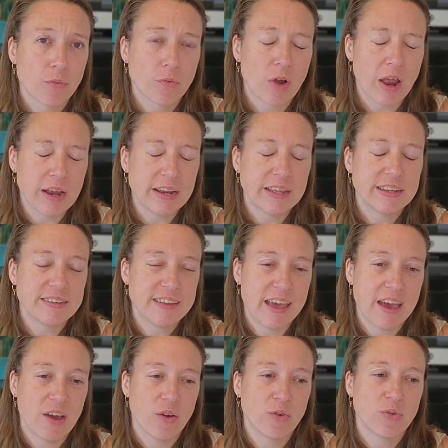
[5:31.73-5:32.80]
writing
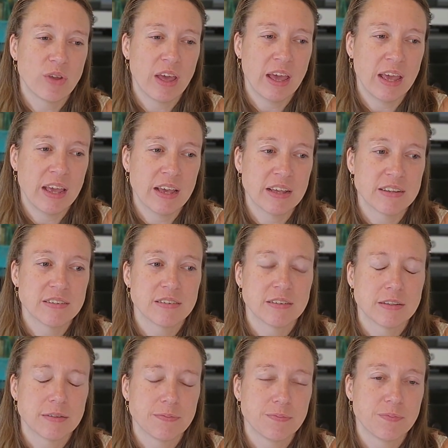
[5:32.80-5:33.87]
down
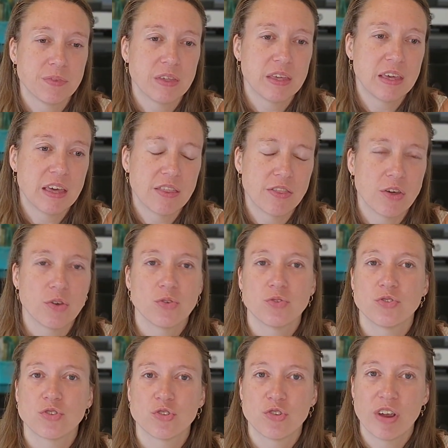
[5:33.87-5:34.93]
and get
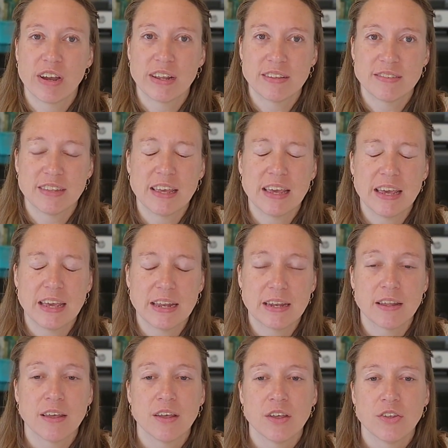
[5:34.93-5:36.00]
those credits
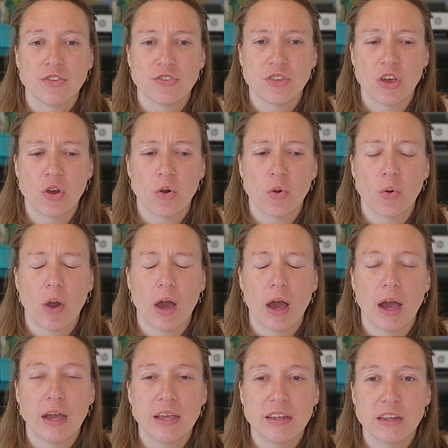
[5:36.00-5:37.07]
in.
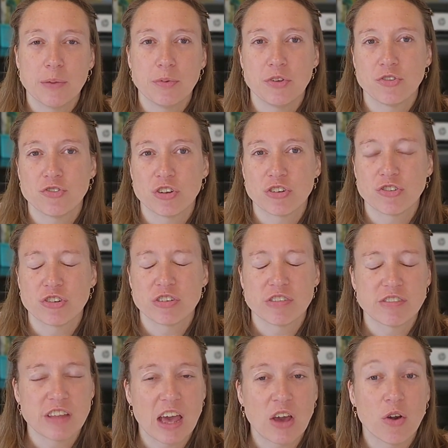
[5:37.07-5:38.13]
So IEW structure
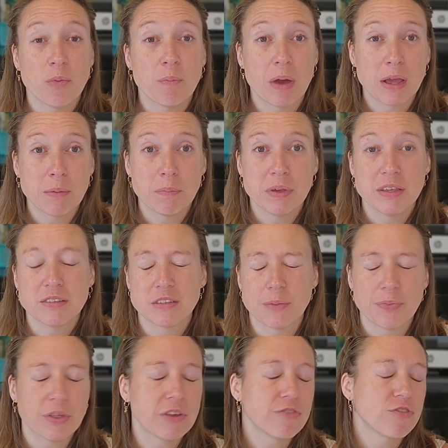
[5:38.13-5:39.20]
and style might be
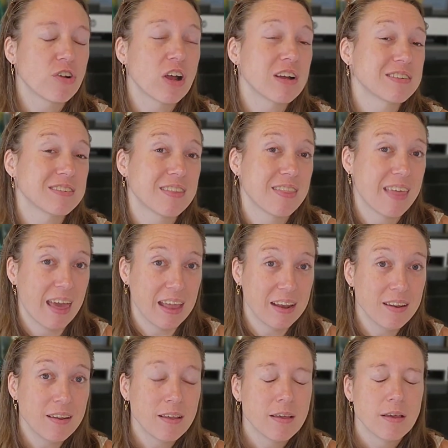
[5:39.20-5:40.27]
something for us
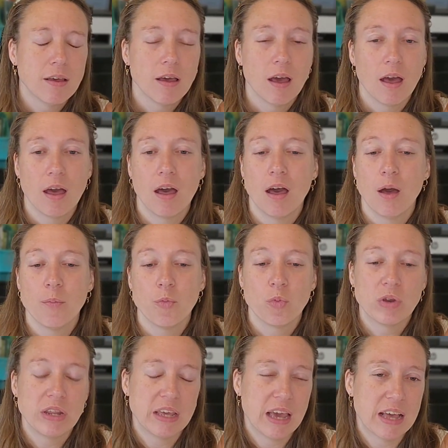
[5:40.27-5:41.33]
then,
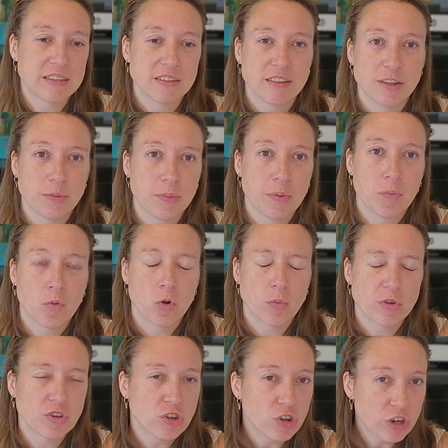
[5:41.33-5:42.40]
when he has a little bit
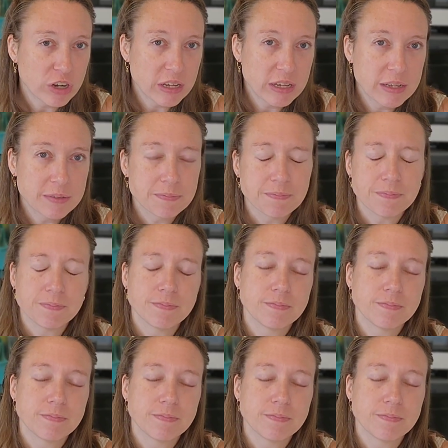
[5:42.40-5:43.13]
more maturity